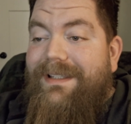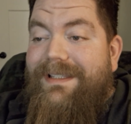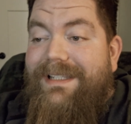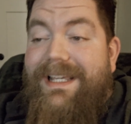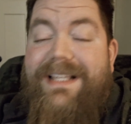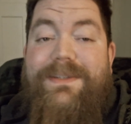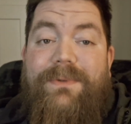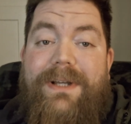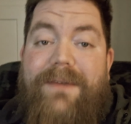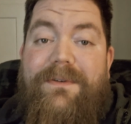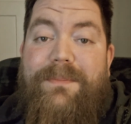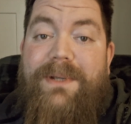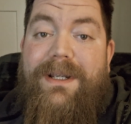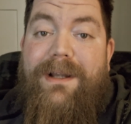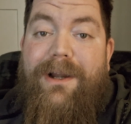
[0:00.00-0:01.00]
Yes, we'll have
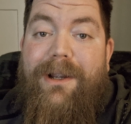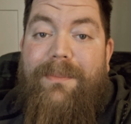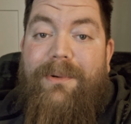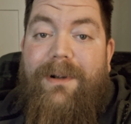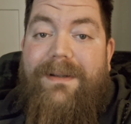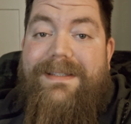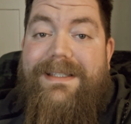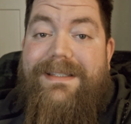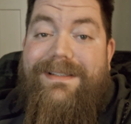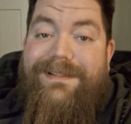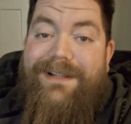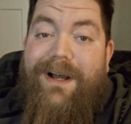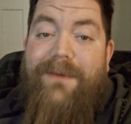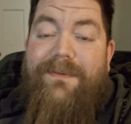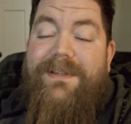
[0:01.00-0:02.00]
to pay higher
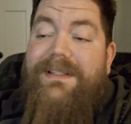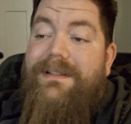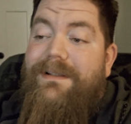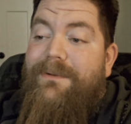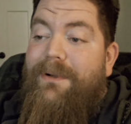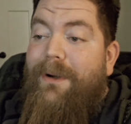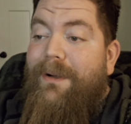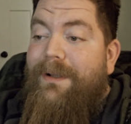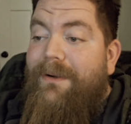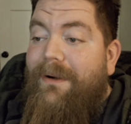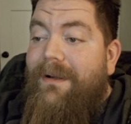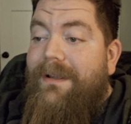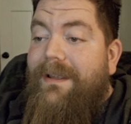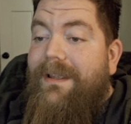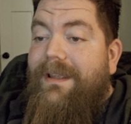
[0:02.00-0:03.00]
prices. Obviously, we already
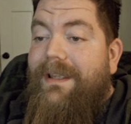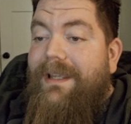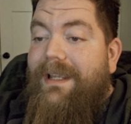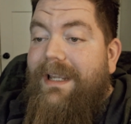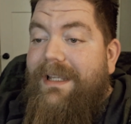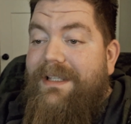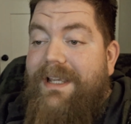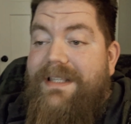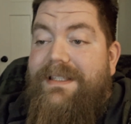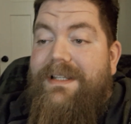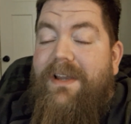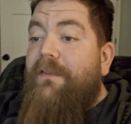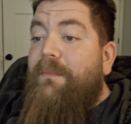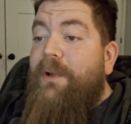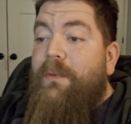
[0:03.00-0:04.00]
are. And yes, the
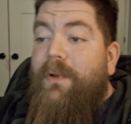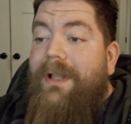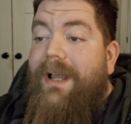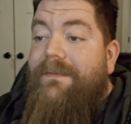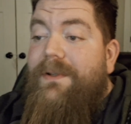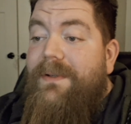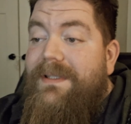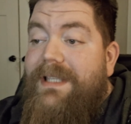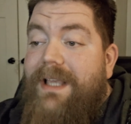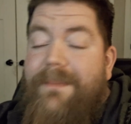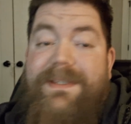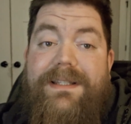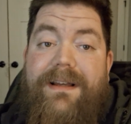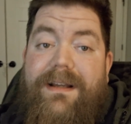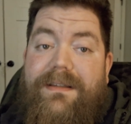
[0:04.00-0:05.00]
government will have to
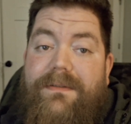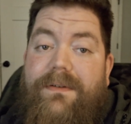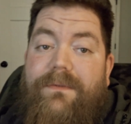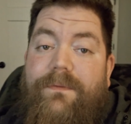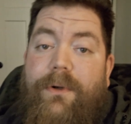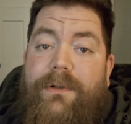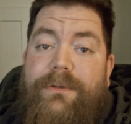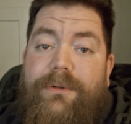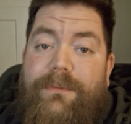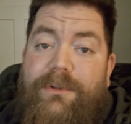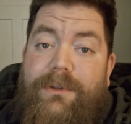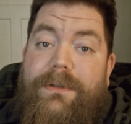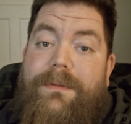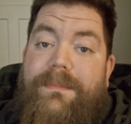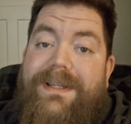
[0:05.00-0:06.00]
subsidize
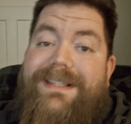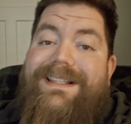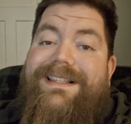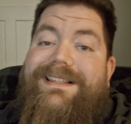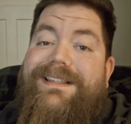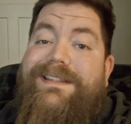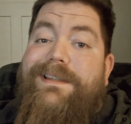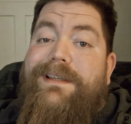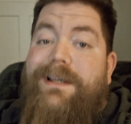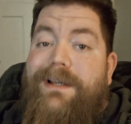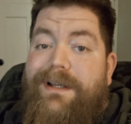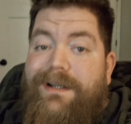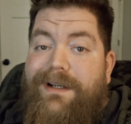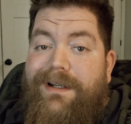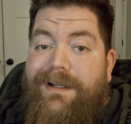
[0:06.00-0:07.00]
vulnerable businesses.
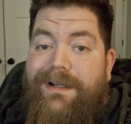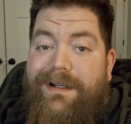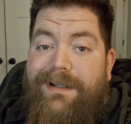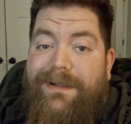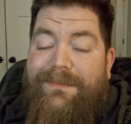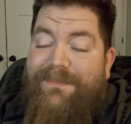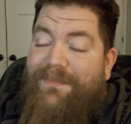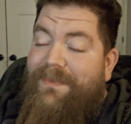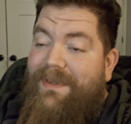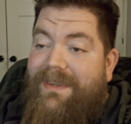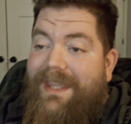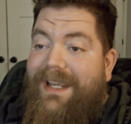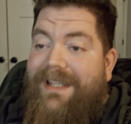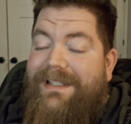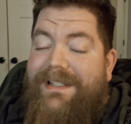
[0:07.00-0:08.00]

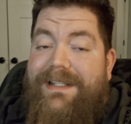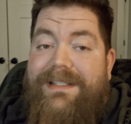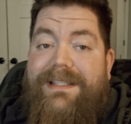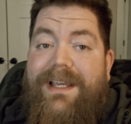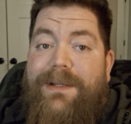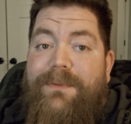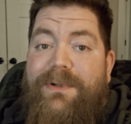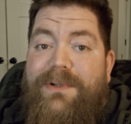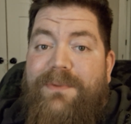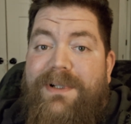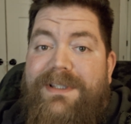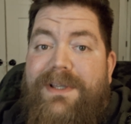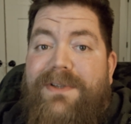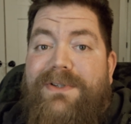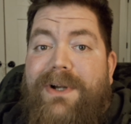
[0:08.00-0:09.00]
They get to decide which
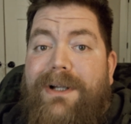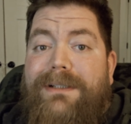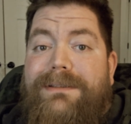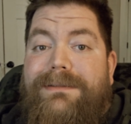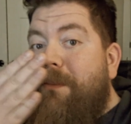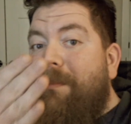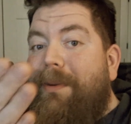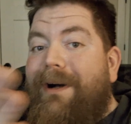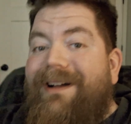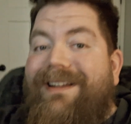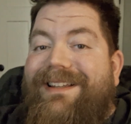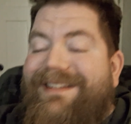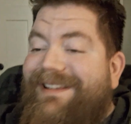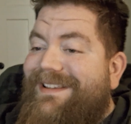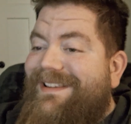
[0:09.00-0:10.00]
ones those are.
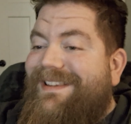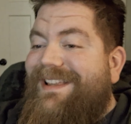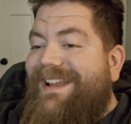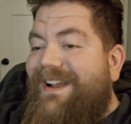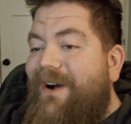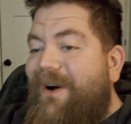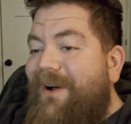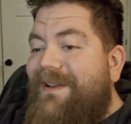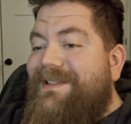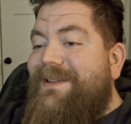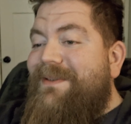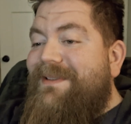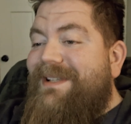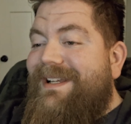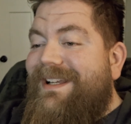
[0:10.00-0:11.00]
But they
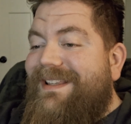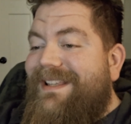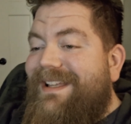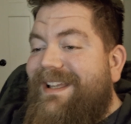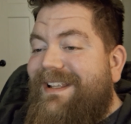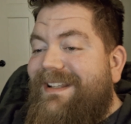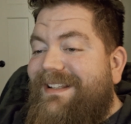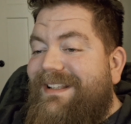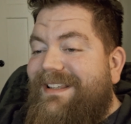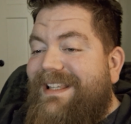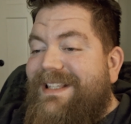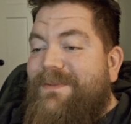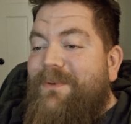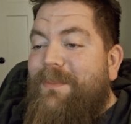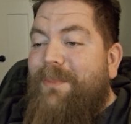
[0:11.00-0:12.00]
also think that
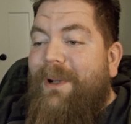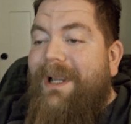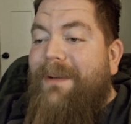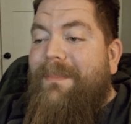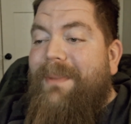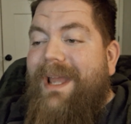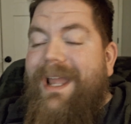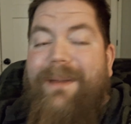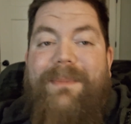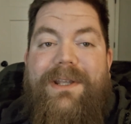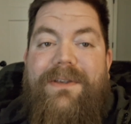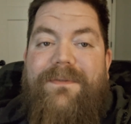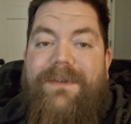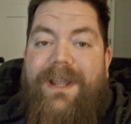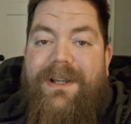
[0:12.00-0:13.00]
this will bring back
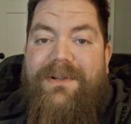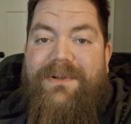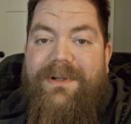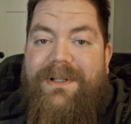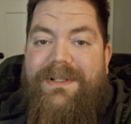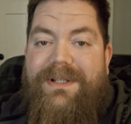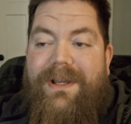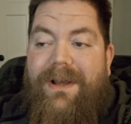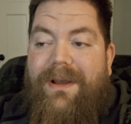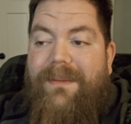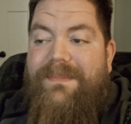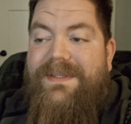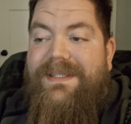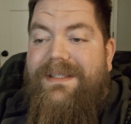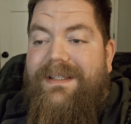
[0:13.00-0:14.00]
manufacturing
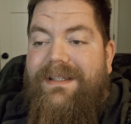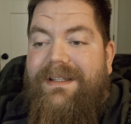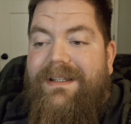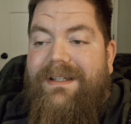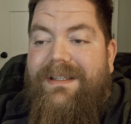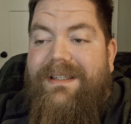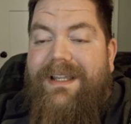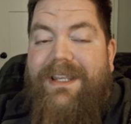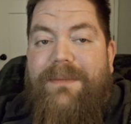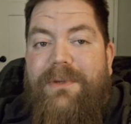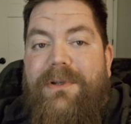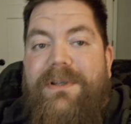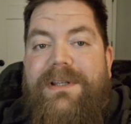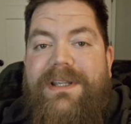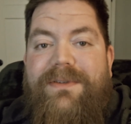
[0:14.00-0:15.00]
jobs that
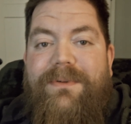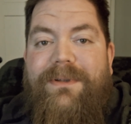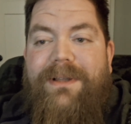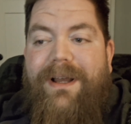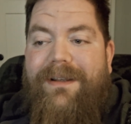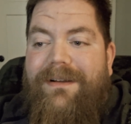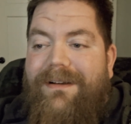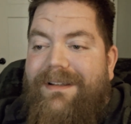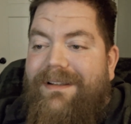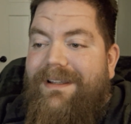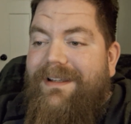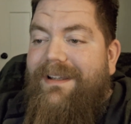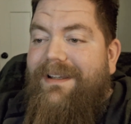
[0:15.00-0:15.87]
communities relied on.